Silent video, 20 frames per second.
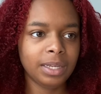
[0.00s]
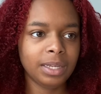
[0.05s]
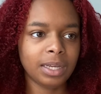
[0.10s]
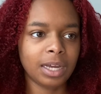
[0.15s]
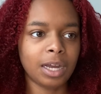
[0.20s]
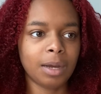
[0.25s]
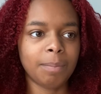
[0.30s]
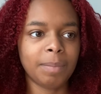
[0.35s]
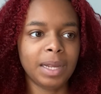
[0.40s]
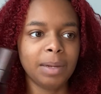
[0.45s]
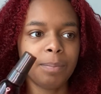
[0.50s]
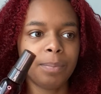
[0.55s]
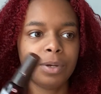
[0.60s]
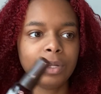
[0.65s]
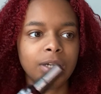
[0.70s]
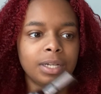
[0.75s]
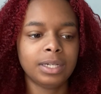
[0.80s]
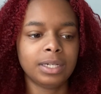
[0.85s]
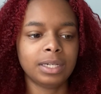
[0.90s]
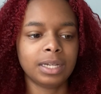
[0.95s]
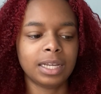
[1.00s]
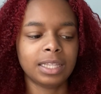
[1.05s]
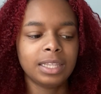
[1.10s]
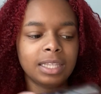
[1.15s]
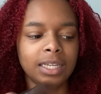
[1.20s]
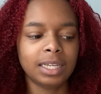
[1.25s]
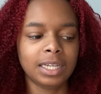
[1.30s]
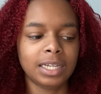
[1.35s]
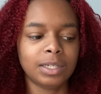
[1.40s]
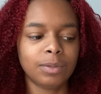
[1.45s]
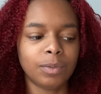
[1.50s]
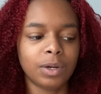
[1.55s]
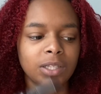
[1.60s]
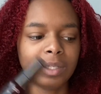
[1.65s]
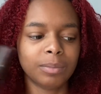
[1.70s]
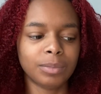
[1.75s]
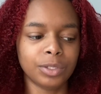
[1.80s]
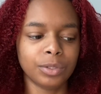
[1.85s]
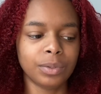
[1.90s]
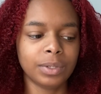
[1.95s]
I might put it at the end while I'm
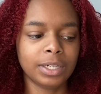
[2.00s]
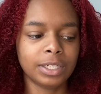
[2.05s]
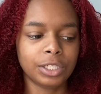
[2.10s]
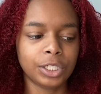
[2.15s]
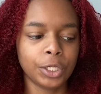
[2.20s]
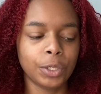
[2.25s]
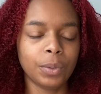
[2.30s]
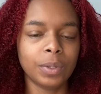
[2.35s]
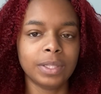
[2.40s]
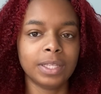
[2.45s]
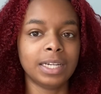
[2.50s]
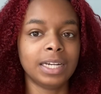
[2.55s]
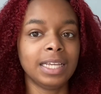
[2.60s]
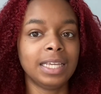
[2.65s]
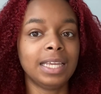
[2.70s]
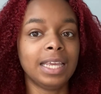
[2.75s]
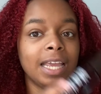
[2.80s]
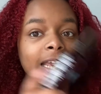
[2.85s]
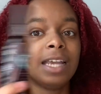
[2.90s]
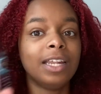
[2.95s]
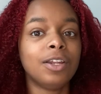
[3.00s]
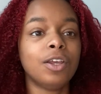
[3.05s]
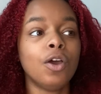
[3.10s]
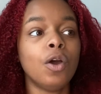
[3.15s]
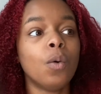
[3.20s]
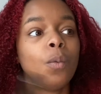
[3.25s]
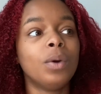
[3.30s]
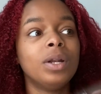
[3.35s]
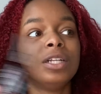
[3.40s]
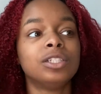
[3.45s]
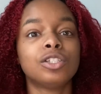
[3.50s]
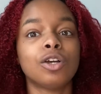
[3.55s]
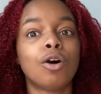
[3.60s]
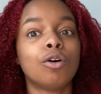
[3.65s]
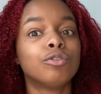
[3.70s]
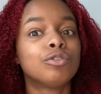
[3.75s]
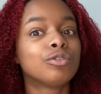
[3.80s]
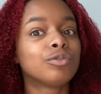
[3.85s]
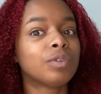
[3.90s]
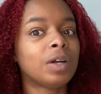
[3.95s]
doing it too, and then again when it's all
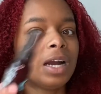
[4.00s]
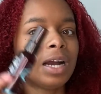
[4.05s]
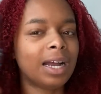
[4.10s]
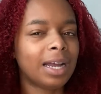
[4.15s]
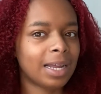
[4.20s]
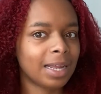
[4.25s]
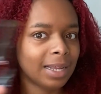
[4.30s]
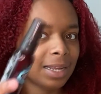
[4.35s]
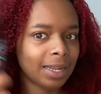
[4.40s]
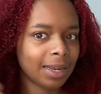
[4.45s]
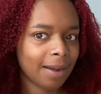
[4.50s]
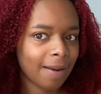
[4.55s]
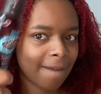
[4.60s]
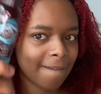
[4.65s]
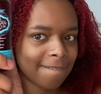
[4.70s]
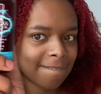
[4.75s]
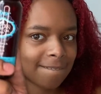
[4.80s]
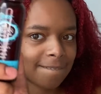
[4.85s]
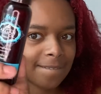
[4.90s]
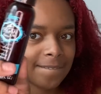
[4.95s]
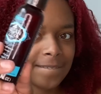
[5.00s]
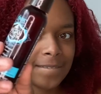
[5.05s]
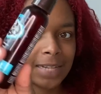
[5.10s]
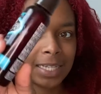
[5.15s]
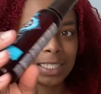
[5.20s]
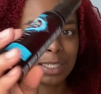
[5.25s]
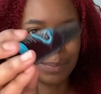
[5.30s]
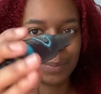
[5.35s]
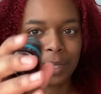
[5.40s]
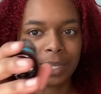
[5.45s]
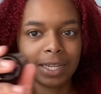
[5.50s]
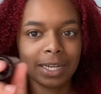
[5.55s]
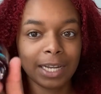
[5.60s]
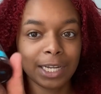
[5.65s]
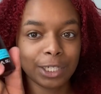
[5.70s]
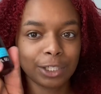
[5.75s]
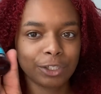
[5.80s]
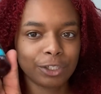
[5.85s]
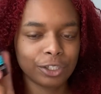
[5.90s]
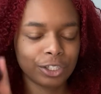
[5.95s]
dried to make it
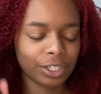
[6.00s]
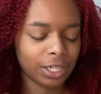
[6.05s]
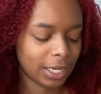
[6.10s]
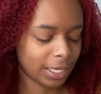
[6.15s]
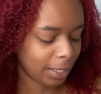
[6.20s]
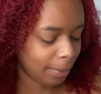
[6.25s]
extra shiny.